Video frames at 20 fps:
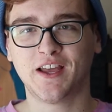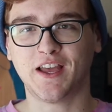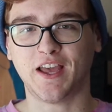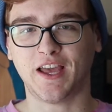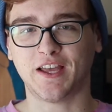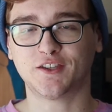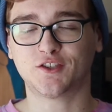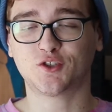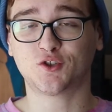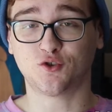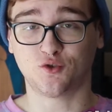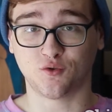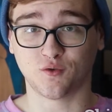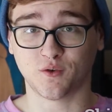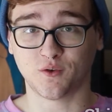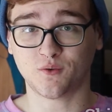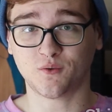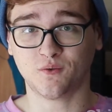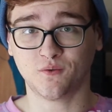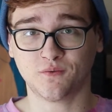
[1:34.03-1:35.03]
it's
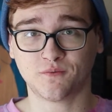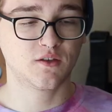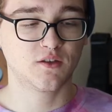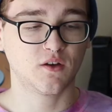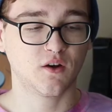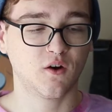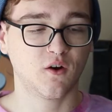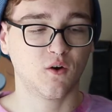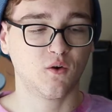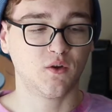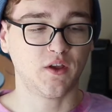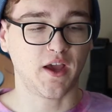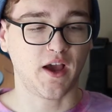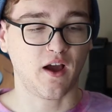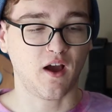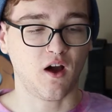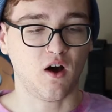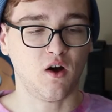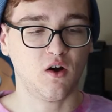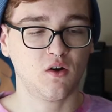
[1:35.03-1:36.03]
true. So yeah,
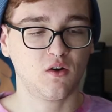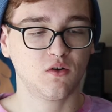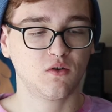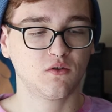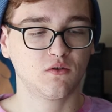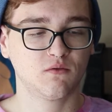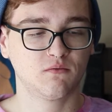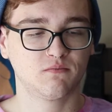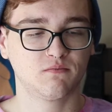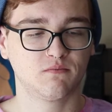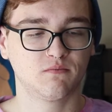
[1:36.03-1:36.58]
I'll